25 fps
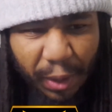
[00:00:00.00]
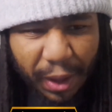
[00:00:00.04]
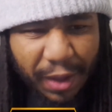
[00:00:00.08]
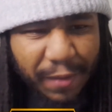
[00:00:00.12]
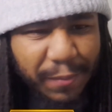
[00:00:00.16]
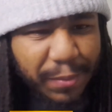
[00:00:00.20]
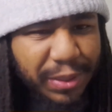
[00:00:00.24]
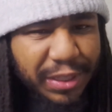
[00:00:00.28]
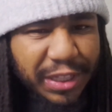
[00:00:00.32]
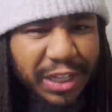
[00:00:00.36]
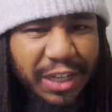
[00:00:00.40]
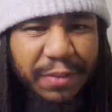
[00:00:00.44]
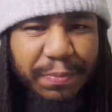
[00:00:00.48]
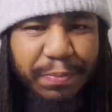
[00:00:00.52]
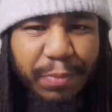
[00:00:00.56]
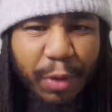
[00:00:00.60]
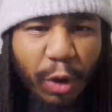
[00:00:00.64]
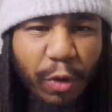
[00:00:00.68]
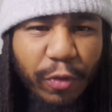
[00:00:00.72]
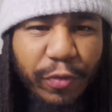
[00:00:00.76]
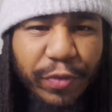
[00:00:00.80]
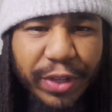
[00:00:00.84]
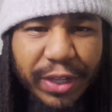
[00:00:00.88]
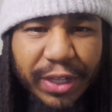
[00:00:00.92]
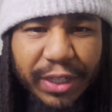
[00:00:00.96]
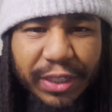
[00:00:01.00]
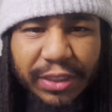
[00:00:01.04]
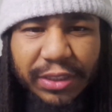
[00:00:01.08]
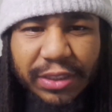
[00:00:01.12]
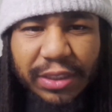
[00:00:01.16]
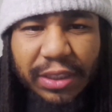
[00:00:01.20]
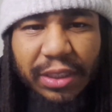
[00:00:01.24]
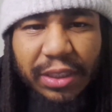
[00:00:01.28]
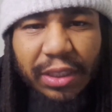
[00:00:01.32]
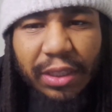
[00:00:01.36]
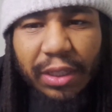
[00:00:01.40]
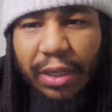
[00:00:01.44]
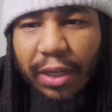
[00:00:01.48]
I believe both years.
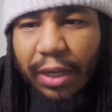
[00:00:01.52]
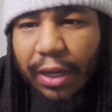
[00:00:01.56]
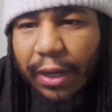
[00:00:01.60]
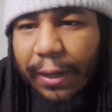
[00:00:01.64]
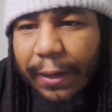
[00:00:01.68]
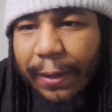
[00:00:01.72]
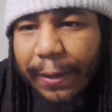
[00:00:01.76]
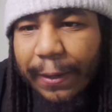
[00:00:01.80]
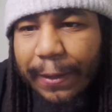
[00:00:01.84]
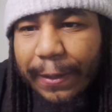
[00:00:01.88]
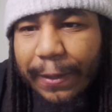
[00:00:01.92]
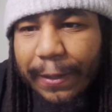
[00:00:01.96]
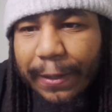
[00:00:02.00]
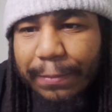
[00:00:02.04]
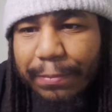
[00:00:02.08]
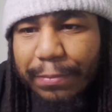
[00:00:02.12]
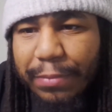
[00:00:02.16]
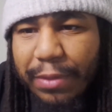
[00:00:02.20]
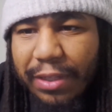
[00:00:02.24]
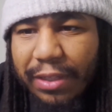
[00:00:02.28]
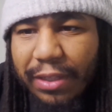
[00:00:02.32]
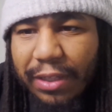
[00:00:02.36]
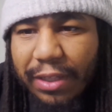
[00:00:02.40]
I'm gonna